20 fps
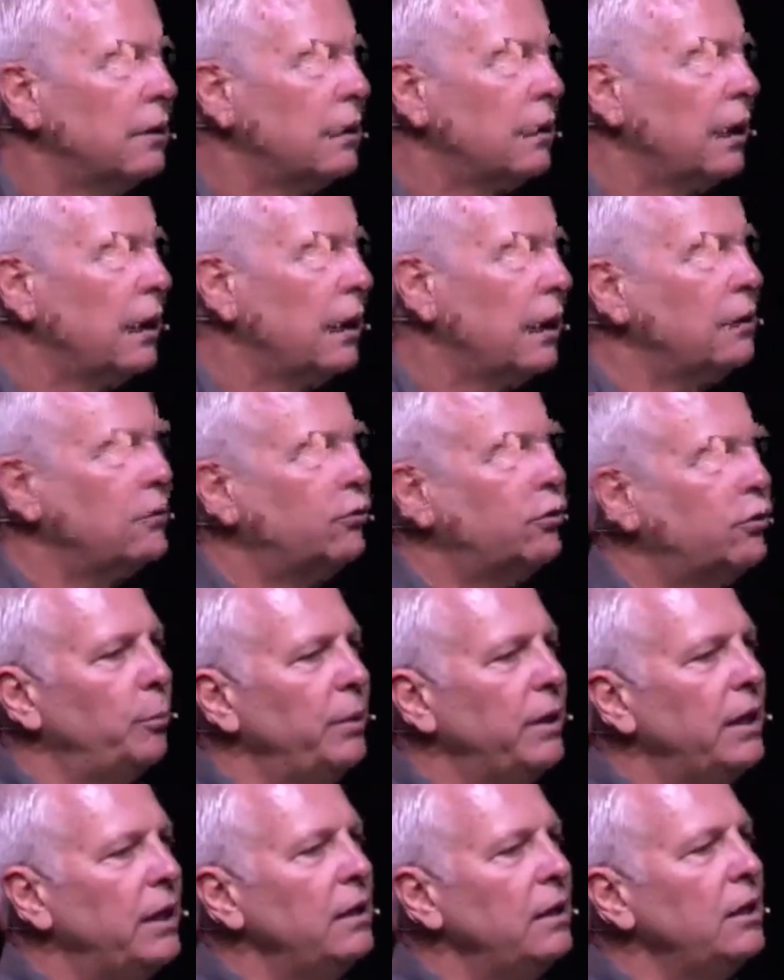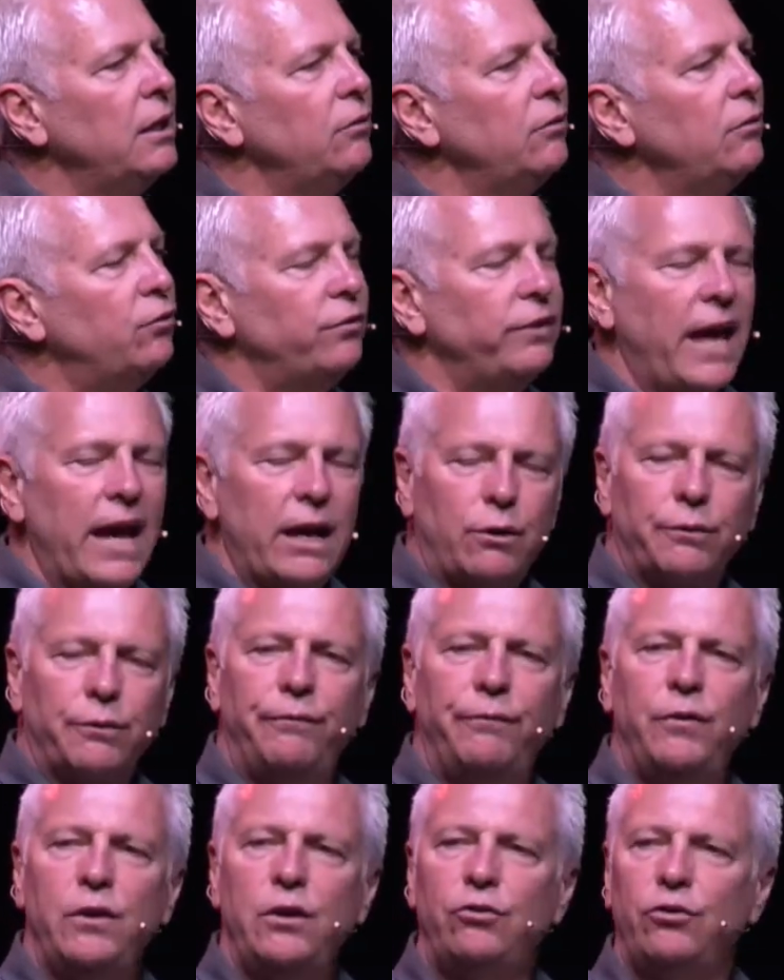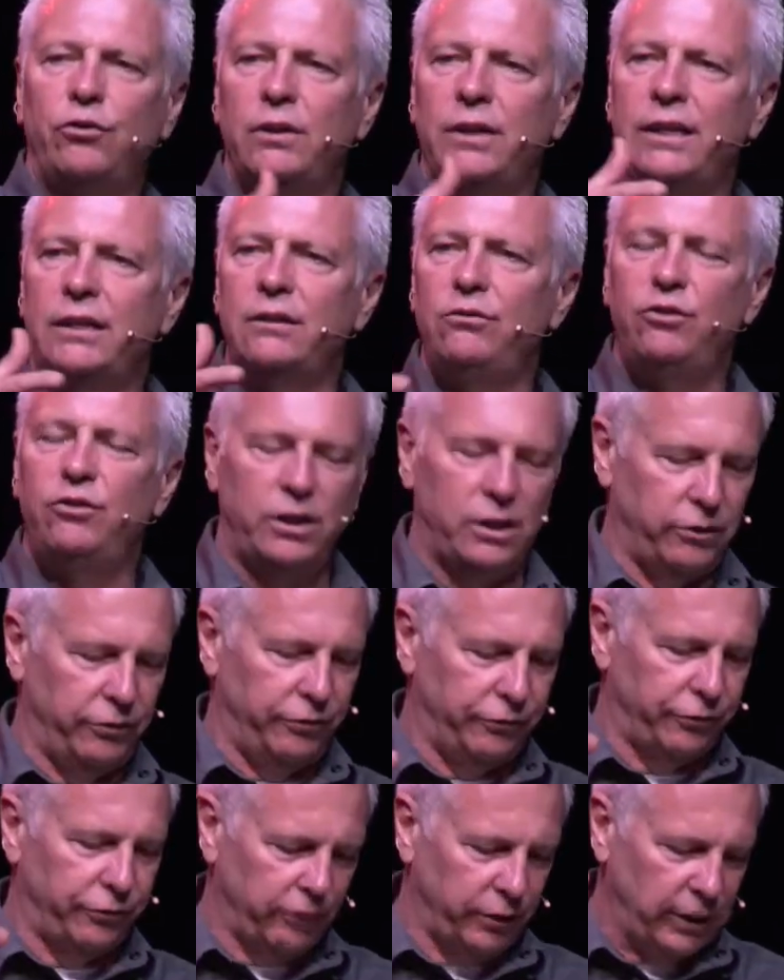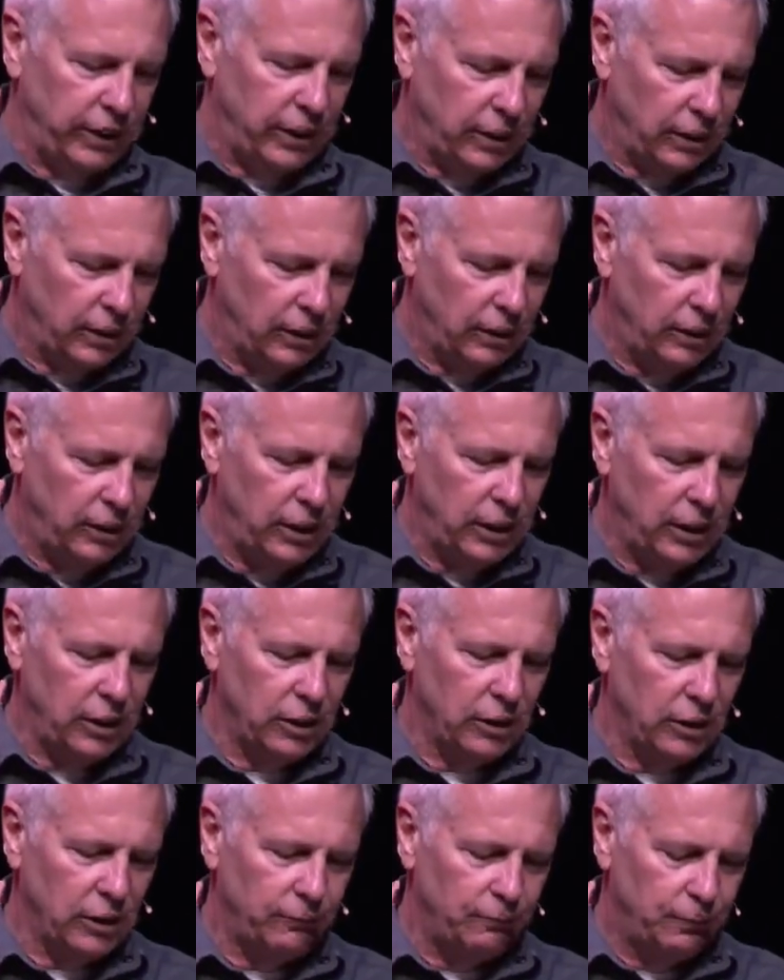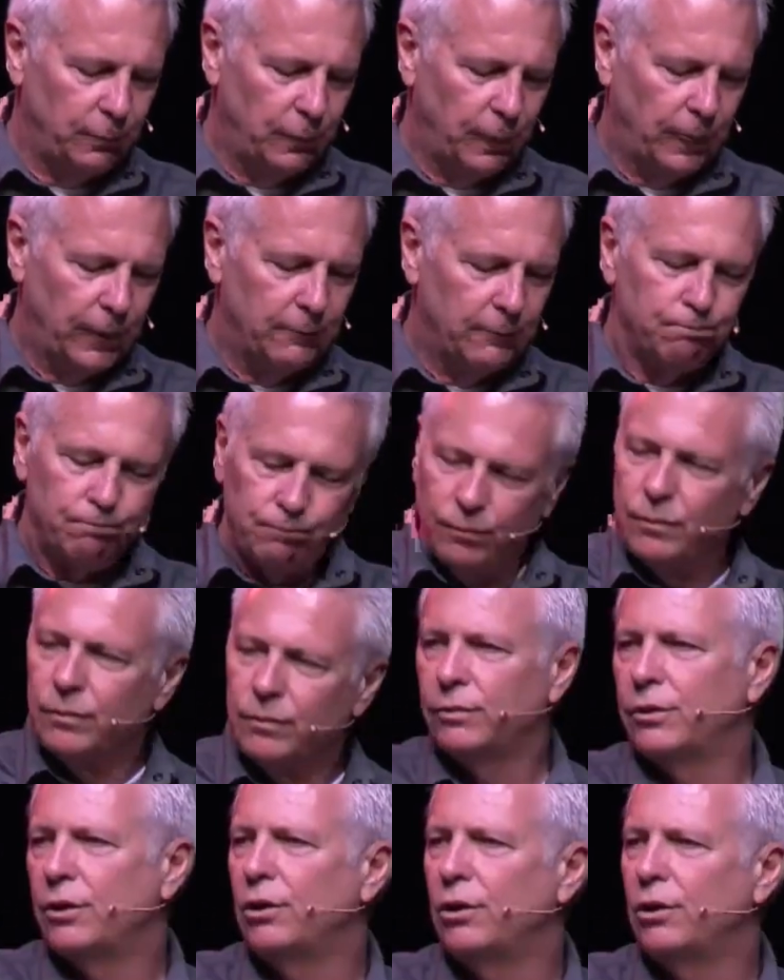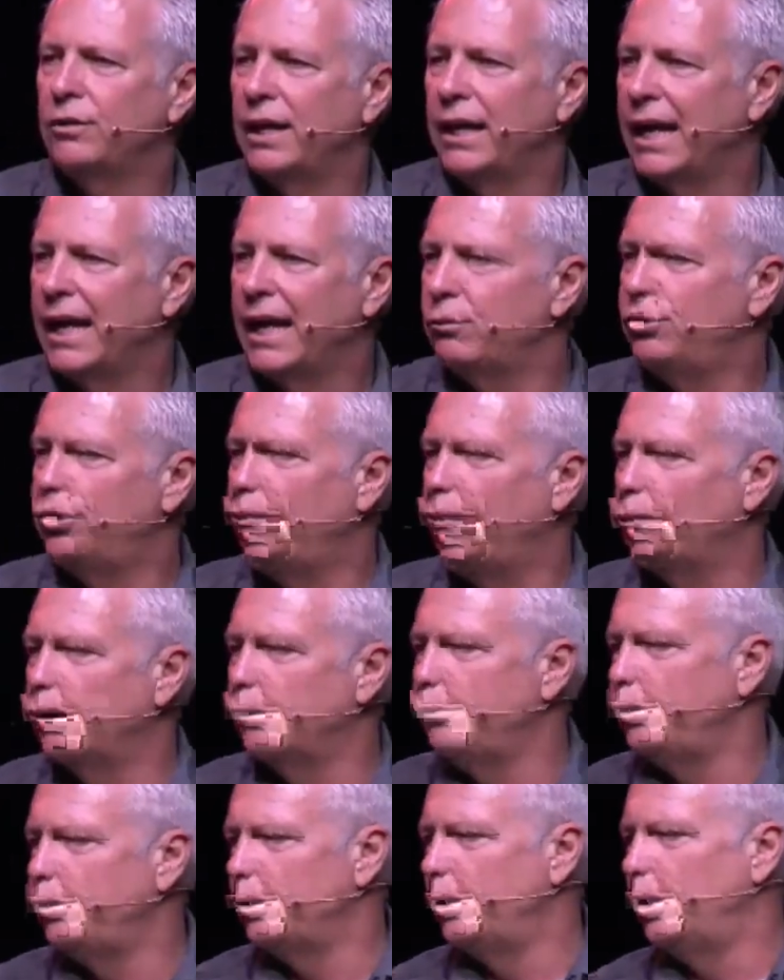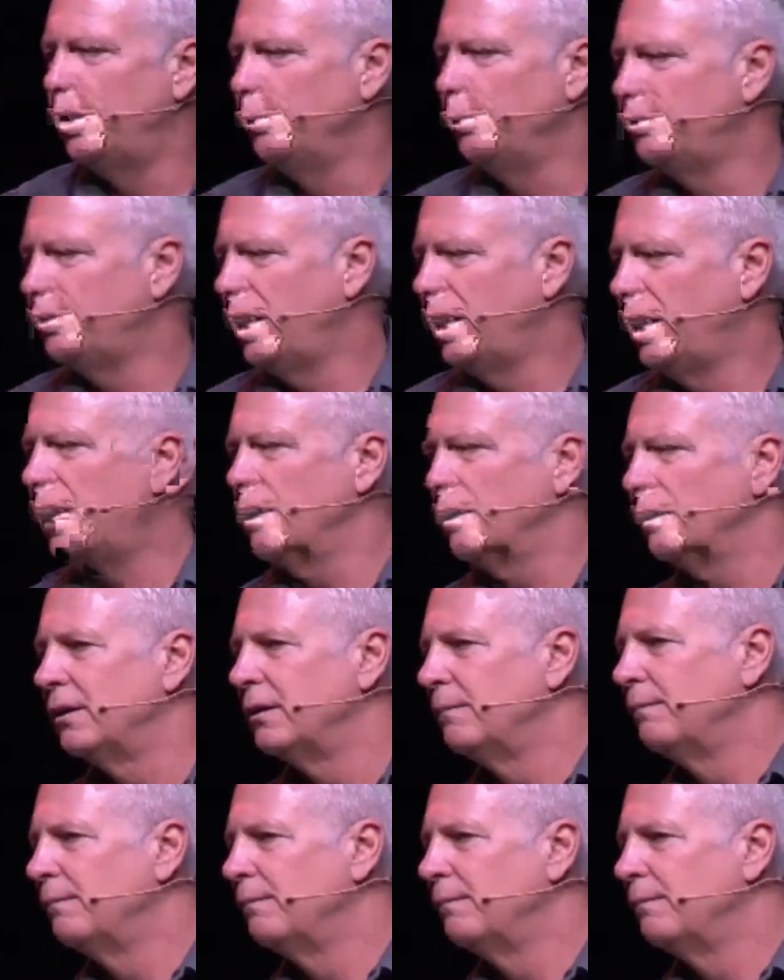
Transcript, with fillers: And so begin to give sacrificially and generously give. Third thing I've challenged you to do is care.